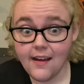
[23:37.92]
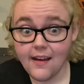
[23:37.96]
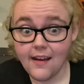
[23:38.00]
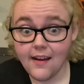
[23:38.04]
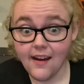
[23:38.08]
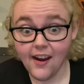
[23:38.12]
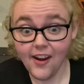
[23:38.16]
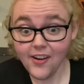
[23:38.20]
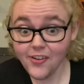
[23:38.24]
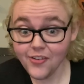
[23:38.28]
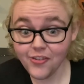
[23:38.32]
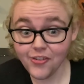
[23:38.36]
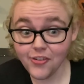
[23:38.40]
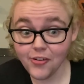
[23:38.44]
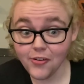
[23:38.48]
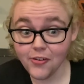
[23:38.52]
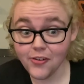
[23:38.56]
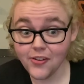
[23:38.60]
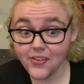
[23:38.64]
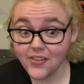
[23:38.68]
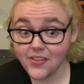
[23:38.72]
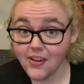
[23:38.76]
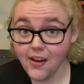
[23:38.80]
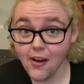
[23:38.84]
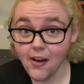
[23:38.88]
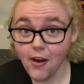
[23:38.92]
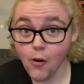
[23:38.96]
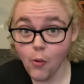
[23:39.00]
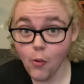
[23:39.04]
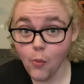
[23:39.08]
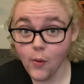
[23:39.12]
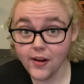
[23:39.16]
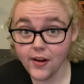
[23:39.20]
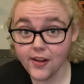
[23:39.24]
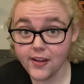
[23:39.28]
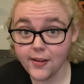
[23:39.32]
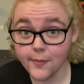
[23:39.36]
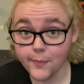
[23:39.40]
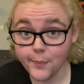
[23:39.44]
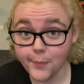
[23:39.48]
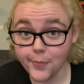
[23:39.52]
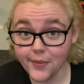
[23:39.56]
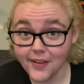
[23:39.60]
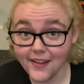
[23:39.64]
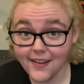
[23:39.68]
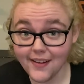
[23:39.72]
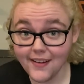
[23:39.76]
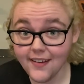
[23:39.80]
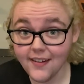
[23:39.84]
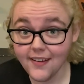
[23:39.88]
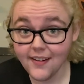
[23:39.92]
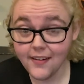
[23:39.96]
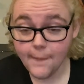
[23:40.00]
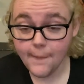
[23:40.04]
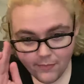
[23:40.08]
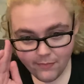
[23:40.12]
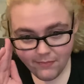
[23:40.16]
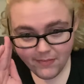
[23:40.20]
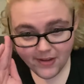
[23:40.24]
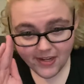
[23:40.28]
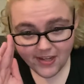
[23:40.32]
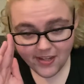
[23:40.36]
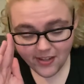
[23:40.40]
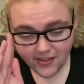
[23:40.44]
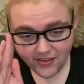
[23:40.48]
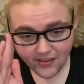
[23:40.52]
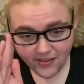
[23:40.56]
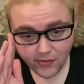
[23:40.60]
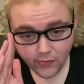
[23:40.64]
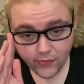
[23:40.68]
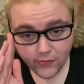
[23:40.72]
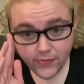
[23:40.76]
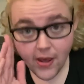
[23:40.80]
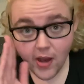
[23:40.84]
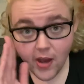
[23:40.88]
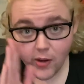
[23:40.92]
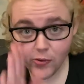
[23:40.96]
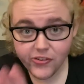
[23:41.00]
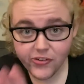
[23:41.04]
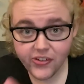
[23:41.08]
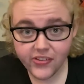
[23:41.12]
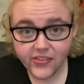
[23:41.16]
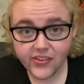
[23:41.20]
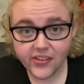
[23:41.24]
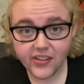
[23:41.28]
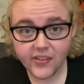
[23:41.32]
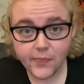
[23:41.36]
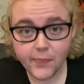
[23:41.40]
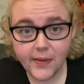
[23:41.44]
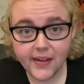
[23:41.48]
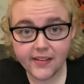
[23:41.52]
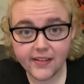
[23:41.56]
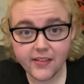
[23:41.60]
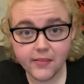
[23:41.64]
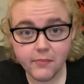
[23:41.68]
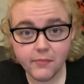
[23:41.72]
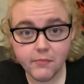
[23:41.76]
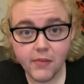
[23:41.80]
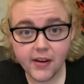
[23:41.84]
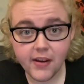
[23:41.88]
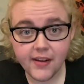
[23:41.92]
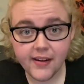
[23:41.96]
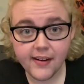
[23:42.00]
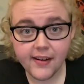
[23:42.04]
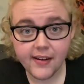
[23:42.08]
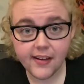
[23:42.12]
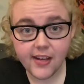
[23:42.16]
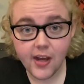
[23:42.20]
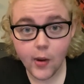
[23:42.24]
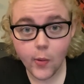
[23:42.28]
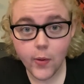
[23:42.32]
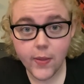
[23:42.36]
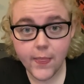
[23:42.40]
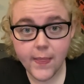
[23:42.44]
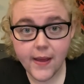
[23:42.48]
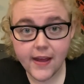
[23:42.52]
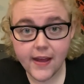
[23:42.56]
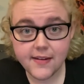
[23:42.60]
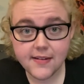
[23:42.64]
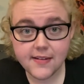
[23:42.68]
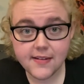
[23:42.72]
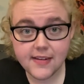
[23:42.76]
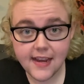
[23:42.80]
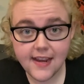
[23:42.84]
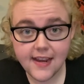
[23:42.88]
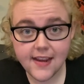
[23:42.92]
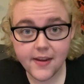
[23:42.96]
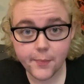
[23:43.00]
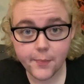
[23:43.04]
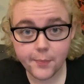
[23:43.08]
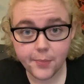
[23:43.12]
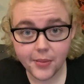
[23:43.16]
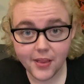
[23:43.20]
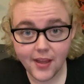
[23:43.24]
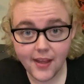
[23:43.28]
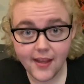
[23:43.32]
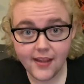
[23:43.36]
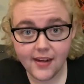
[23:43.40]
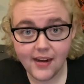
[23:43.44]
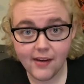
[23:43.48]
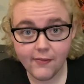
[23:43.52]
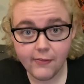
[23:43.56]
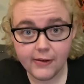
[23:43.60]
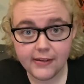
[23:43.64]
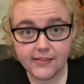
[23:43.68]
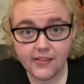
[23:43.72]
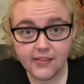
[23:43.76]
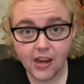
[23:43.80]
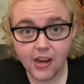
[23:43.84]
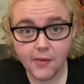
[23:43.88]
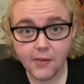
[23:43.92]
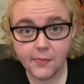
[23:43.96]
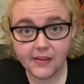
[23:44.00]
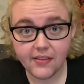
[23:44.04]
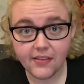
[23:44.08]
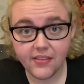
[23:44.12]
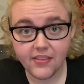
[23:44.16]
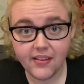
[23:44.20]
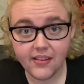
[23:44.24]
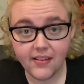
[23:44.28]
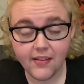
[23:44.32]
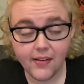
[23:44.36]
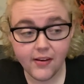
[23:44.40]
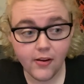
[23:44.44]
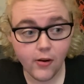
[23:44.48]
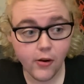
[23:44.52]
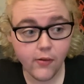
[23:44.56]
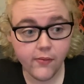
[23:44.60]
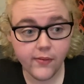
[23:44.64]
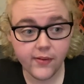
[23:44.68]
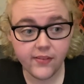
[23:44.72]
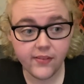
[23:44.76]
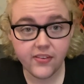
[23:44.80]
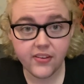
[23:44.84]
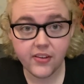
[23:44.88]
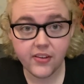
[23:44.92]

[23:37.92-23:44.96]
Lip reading: I sure as hell would complain because you know she's expecting money to go in that damn plate every time it's sent over to